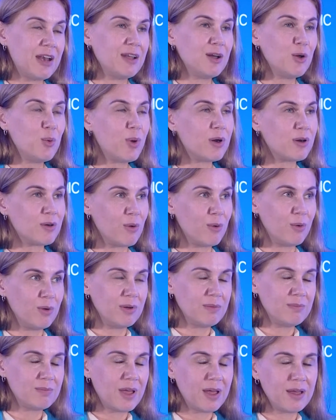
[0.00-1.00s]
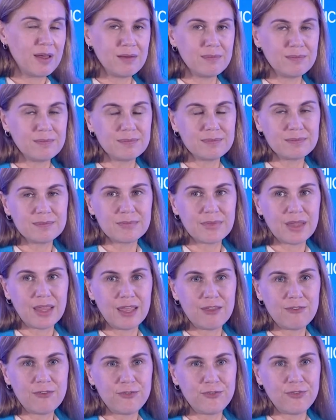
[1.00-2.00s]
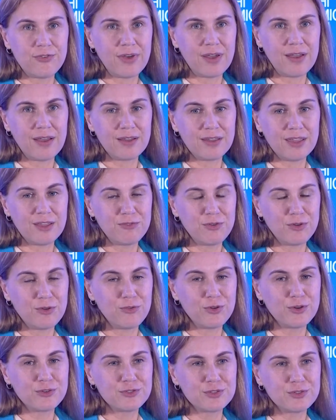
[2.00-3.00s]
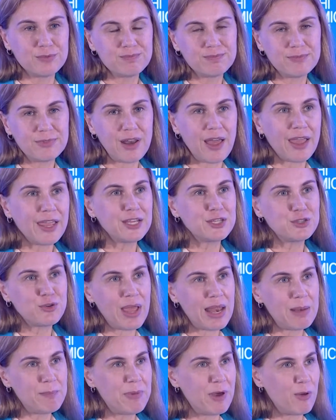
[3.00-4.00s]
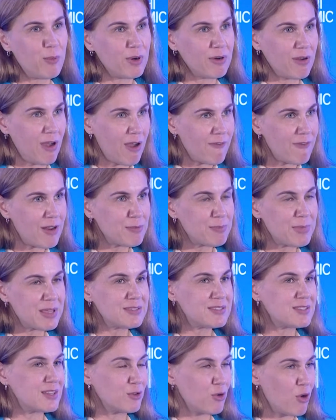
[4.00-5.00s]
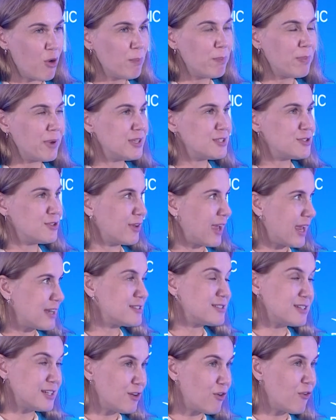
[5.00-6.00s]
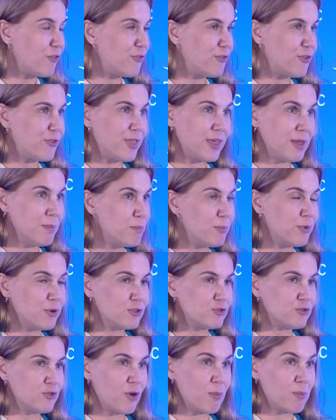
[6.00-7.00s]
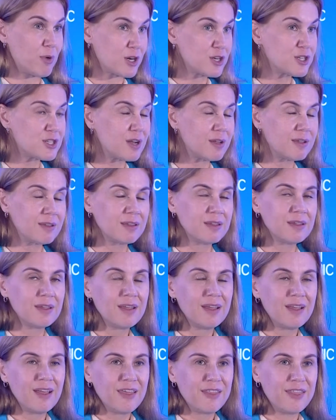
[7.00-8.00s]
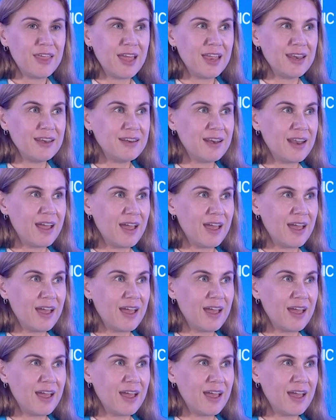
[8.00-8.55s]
overall, if we would like to help our governments and companies to get rid of the imports from Russia, then